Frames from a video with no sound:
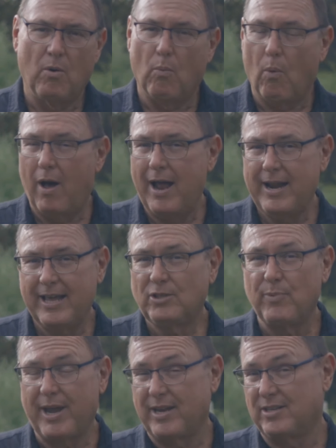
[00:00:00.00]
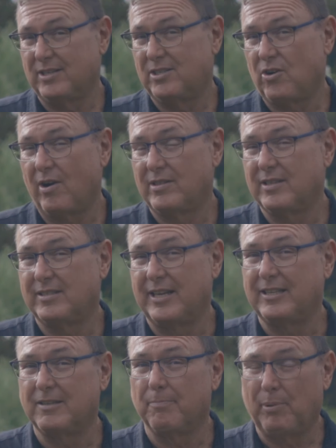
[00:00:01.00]
One is we can just start to
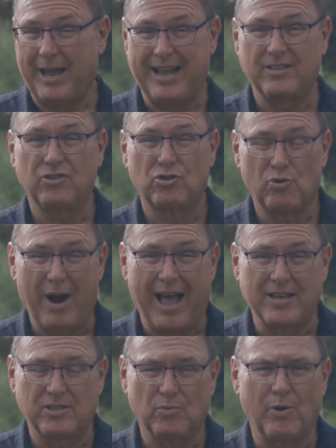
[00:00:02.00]
see some plant stress,